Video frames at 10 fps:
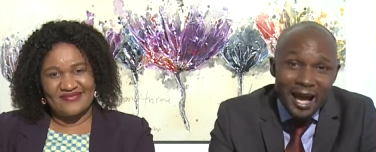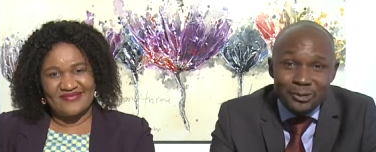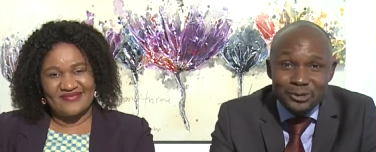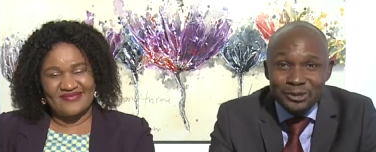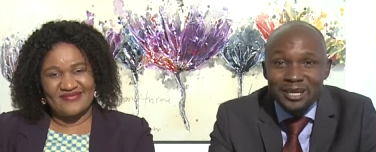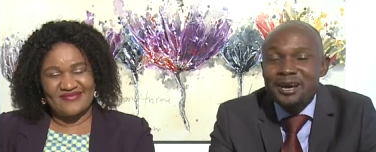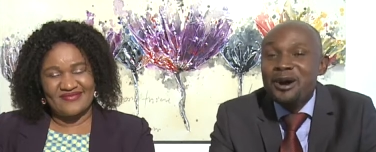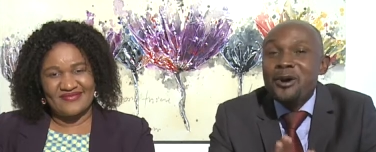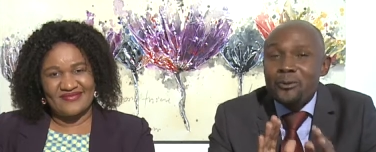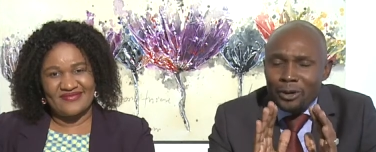Speaker 1: household.
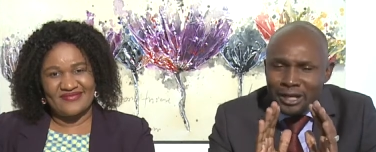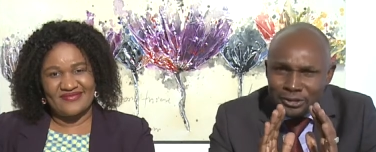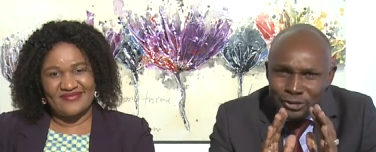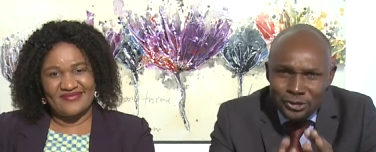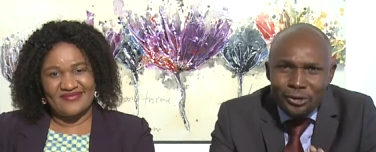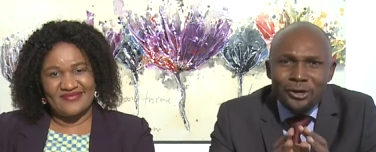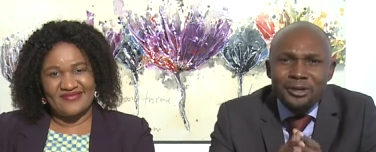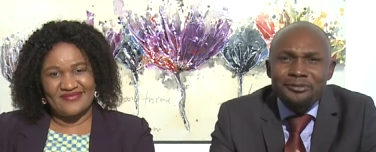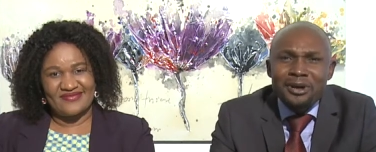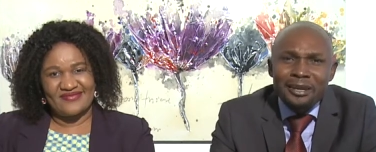What a
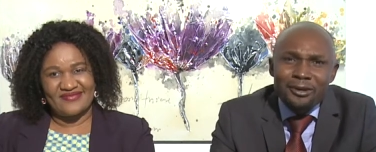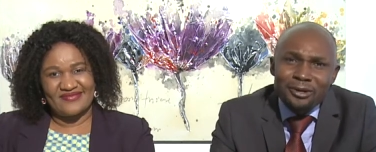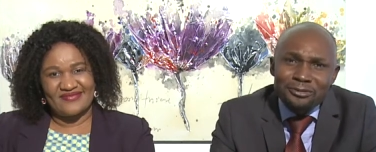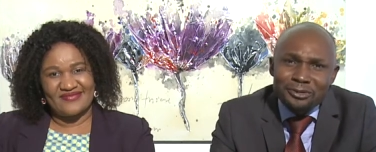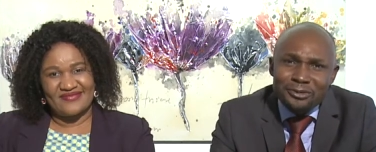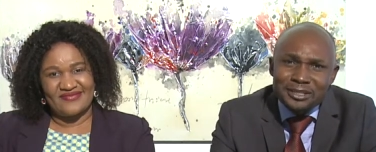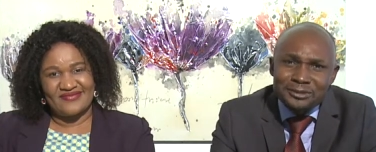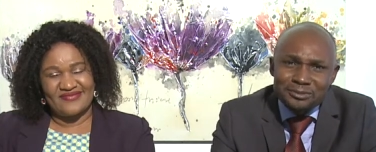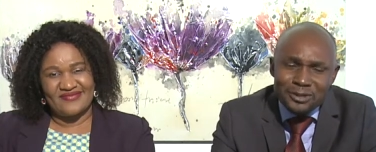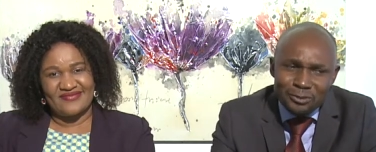joy and honor for us
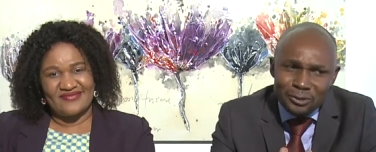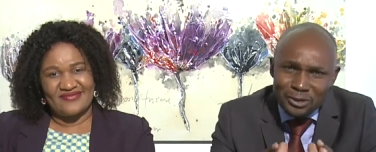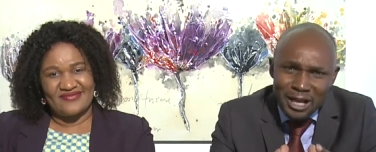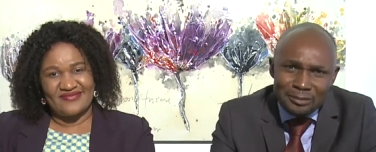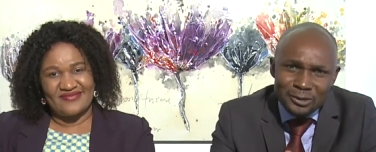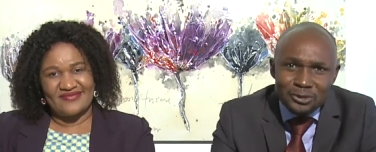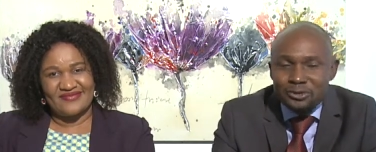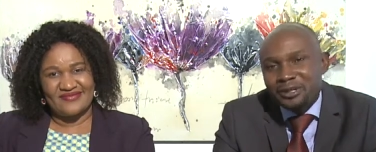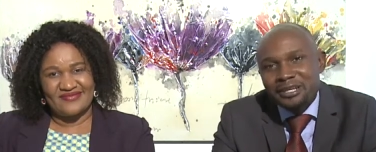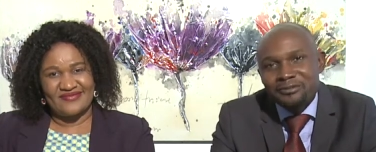to be able to come into
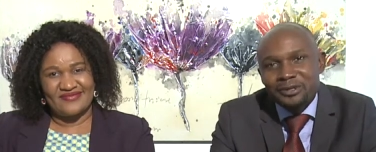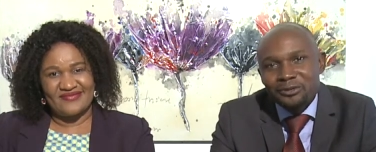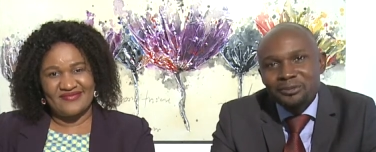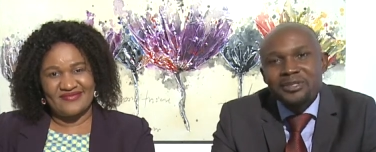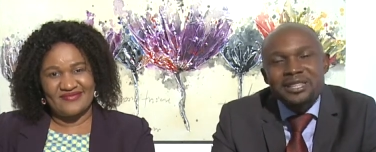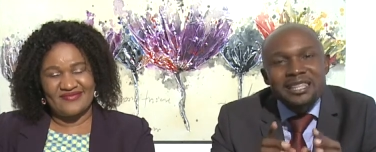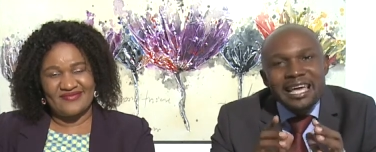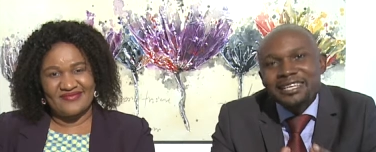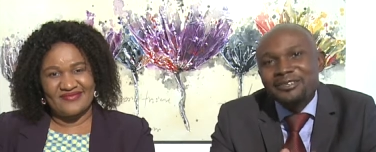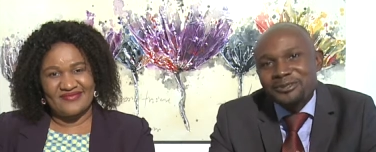your living room.
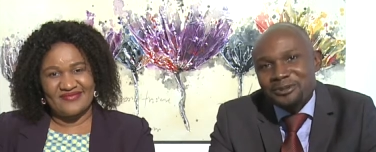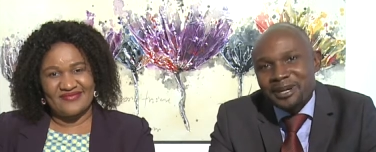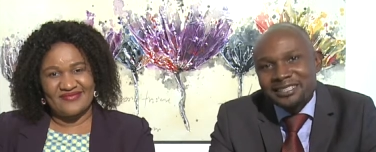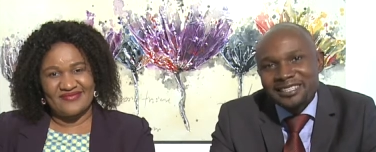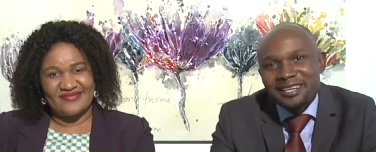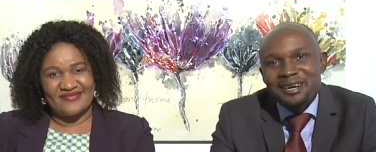Thank you so much